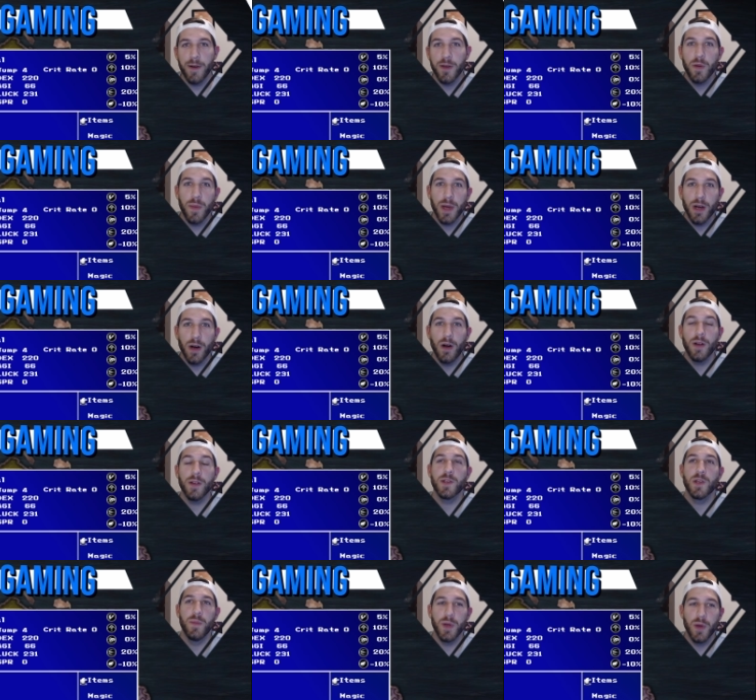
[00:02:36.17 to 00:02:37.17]
you may
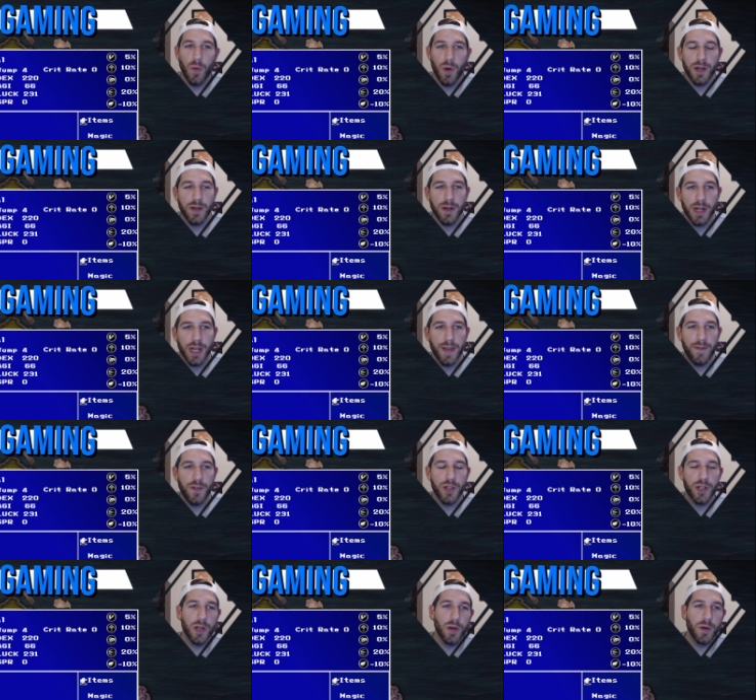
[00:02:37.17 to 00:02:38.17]
also be wondering if you
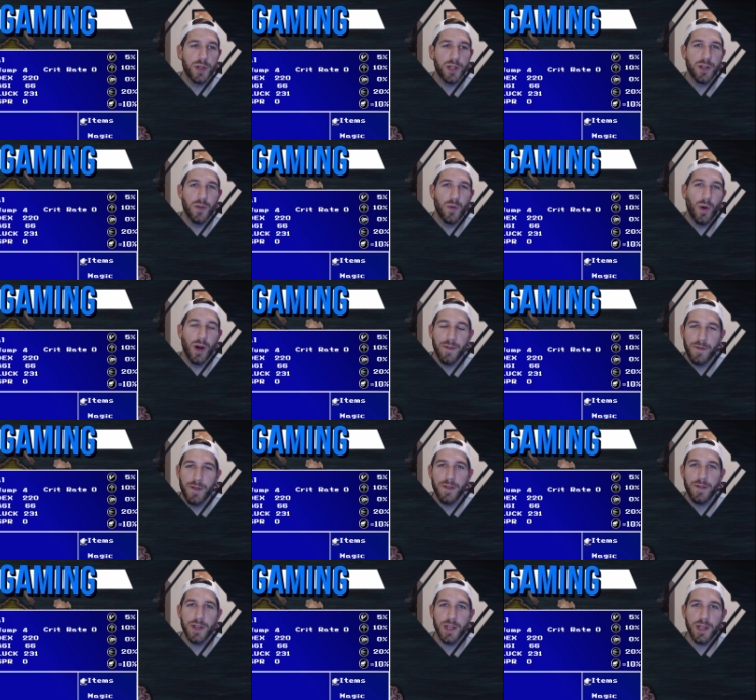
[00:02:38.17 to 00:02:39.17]
should go to
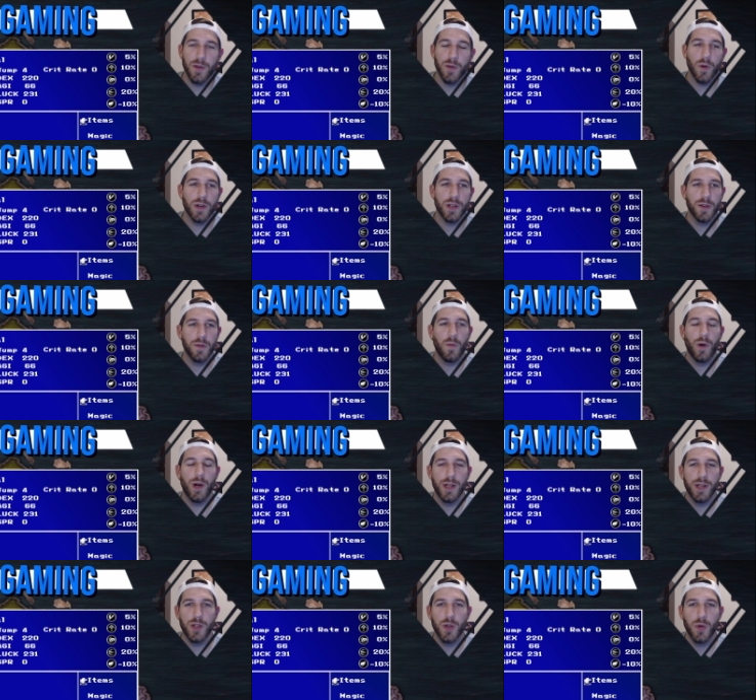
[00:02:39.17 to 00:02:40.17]
115 or to
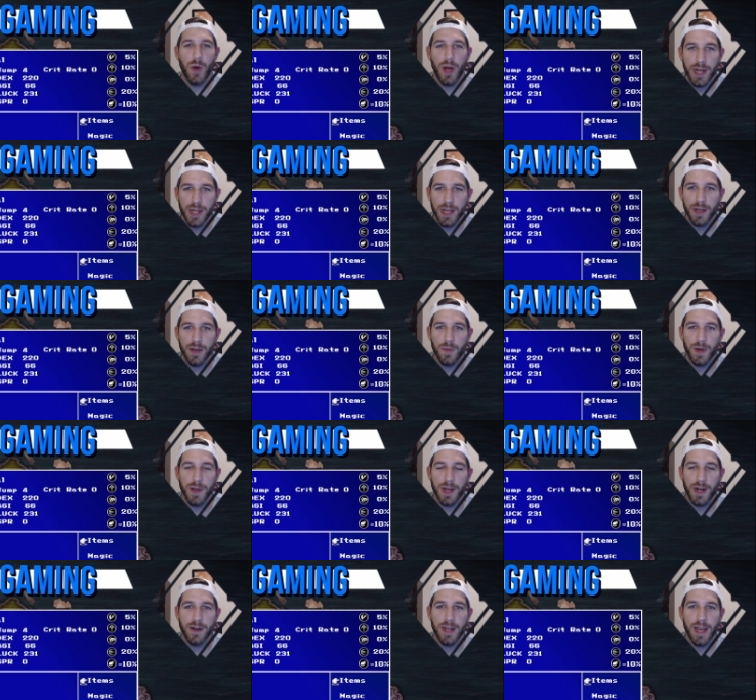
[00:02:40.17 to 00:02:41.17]
120
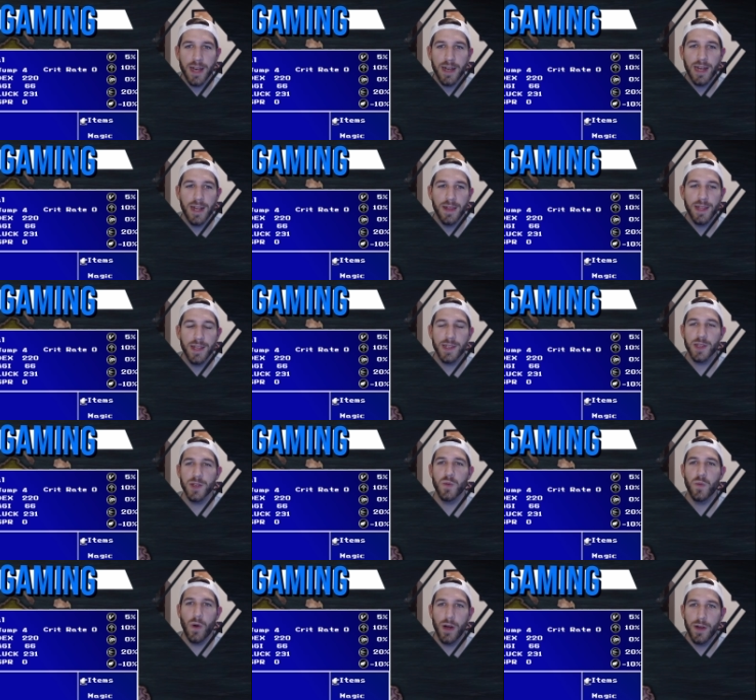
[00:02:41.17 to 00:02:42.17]
with Aranea, and this
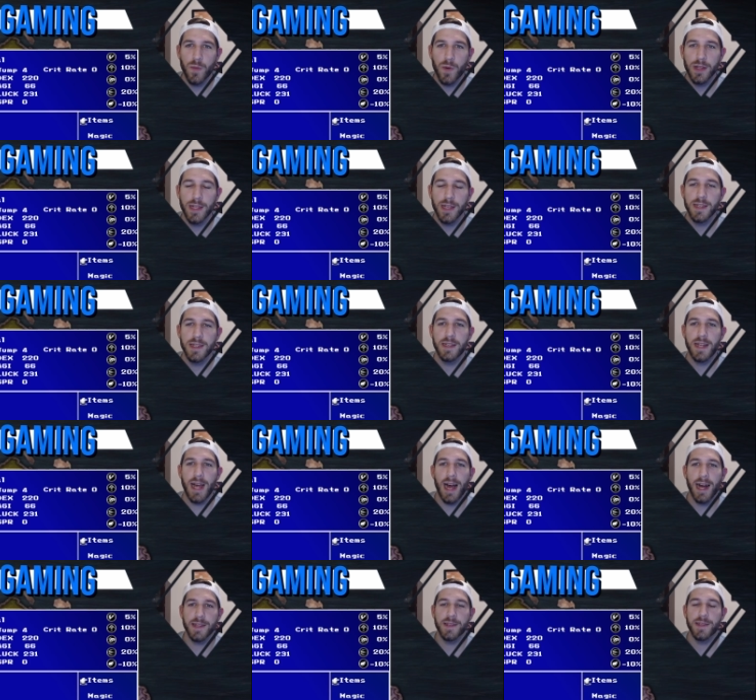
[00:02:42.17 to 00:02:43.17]
is one where the
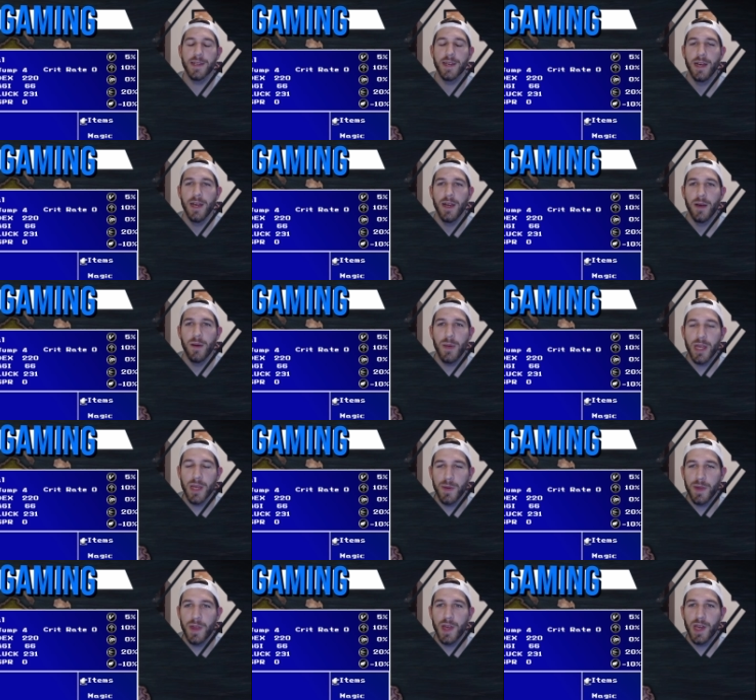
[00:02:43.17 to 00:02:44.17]
stats make
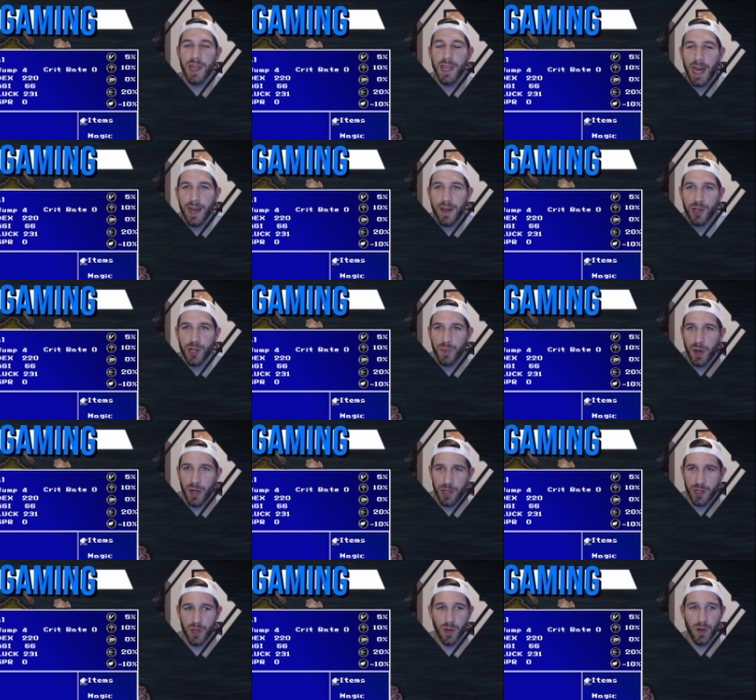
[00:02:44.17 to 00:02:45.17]
me think, yeah, you should
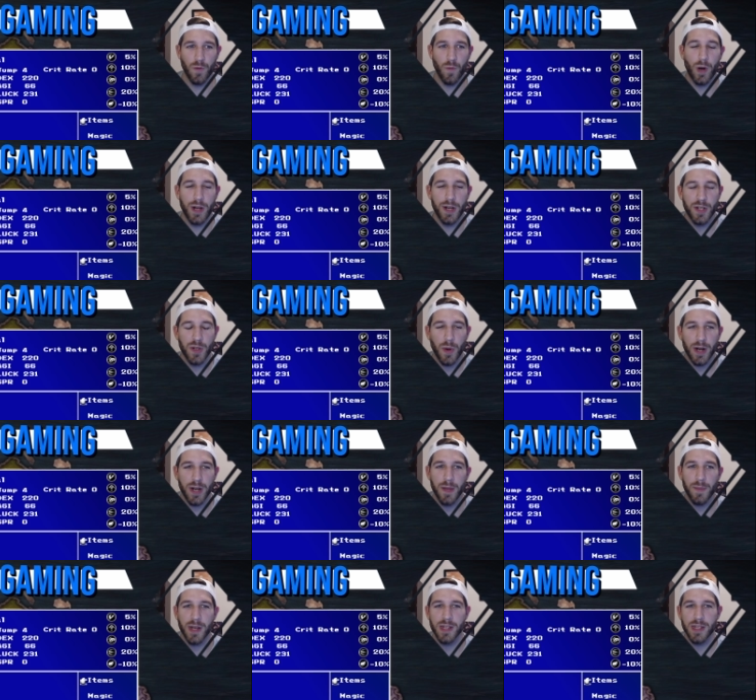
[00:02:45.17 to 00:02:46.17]
probably just go to
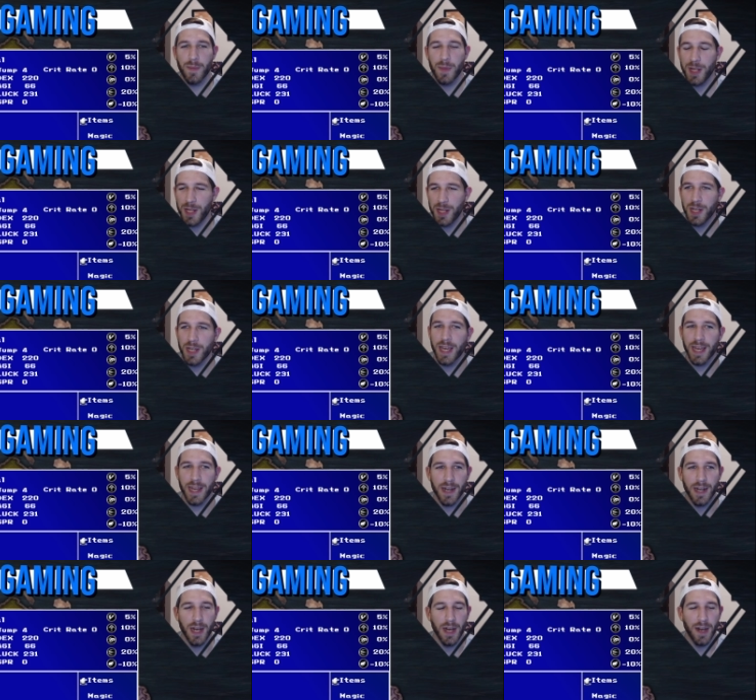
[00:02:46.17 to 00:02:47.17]
120, because I mean, you
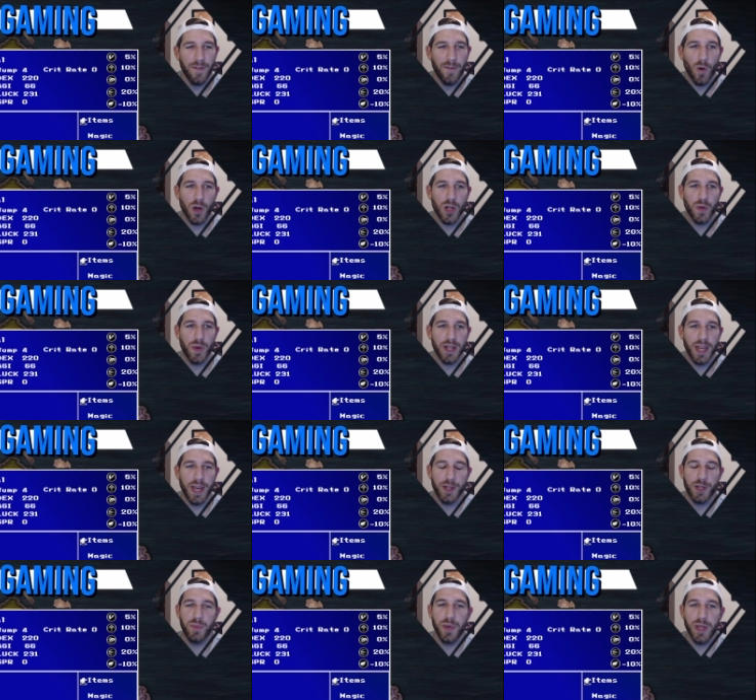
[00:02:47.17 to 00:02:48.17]
get
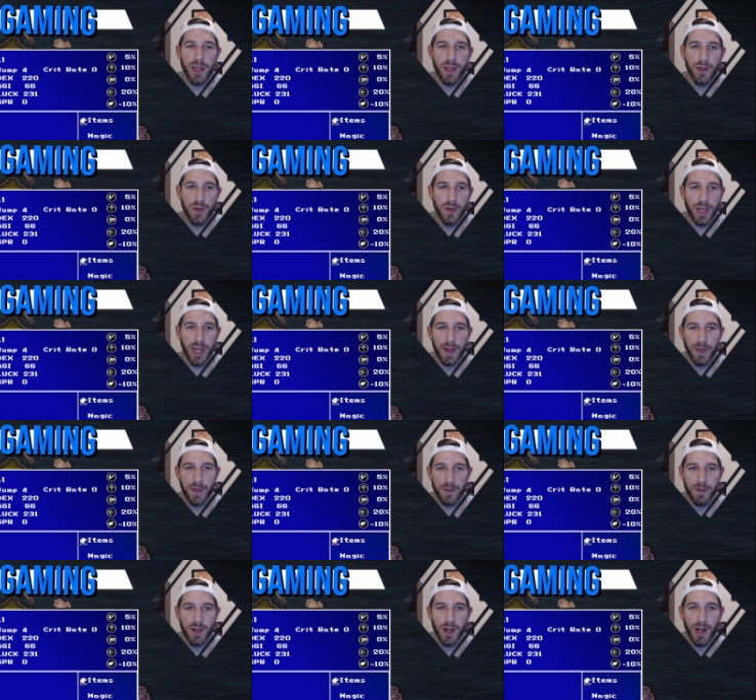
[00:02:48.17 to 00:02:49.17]
420 HP, you get
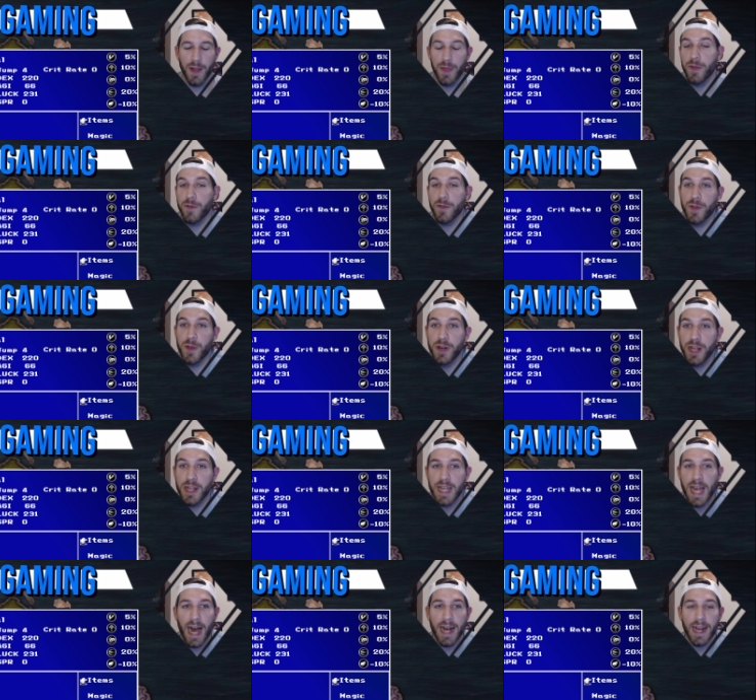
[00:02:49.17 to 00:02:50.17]
30
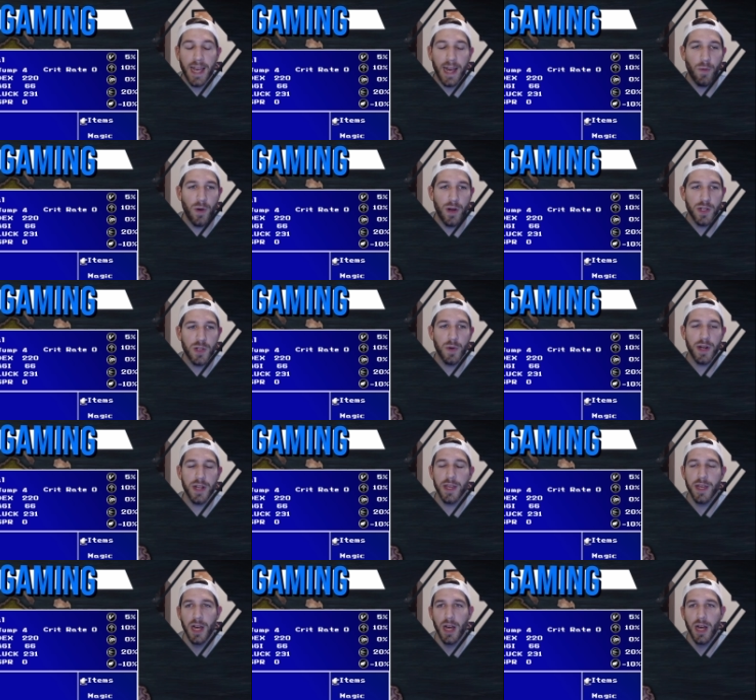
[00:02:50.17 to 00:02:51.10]
attack at 120,